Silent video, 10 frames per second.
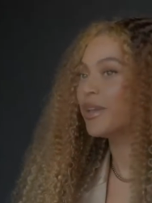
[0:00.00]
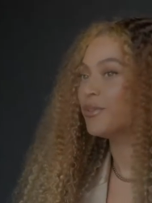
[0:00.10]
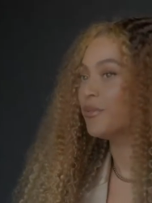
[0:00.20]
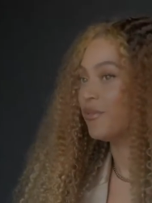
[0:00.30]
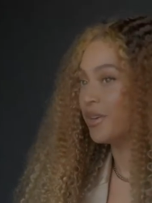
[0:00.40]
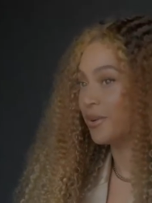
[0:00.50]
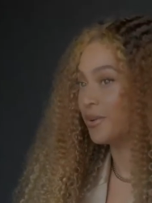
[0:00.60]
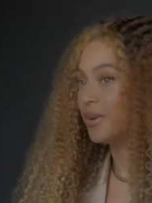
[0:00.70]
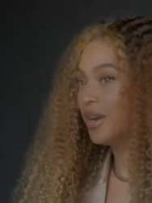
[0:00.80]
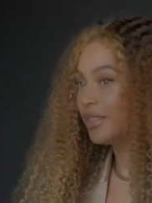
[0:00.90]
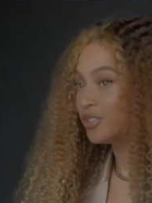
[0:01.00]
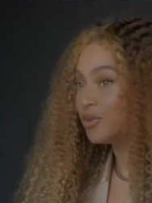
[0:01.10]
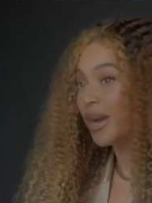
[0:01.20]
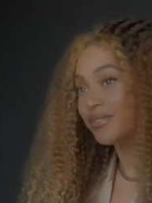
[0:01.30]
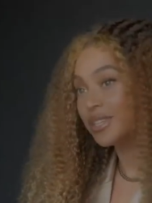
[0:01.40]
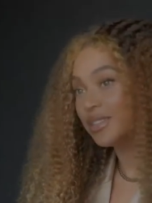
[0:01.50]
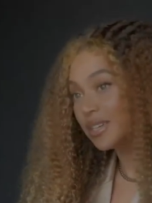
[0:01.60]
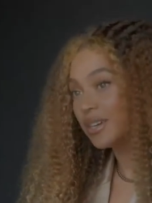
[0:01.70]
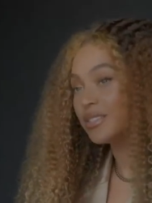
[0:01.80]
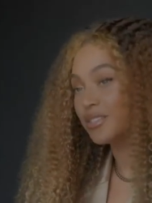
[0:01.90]
make you feel that you have to
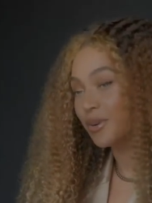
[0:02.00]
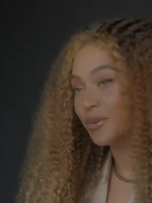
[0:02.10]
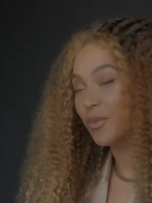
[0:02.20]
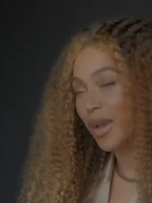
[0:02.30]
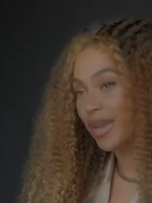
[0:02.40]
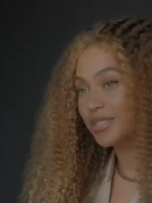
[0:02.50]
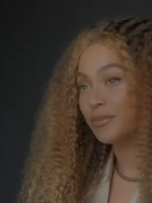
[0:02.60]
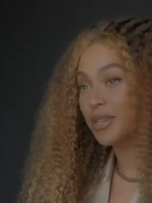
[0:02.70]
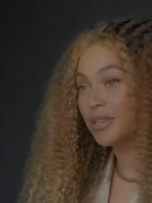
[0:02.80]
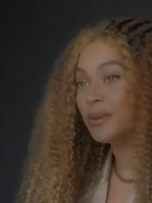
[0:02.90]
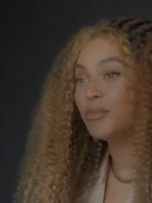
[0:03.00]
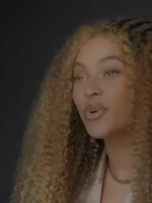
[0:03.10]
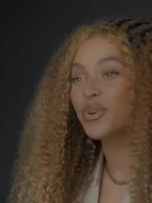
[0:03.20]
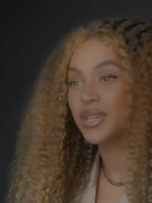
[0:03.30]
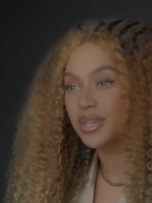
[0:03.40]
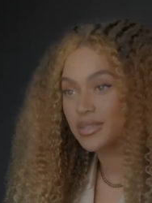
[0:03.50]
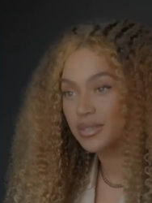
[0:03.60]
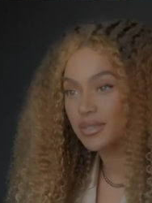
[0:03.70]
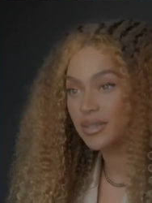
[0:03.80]
look a certain way to be brilliant.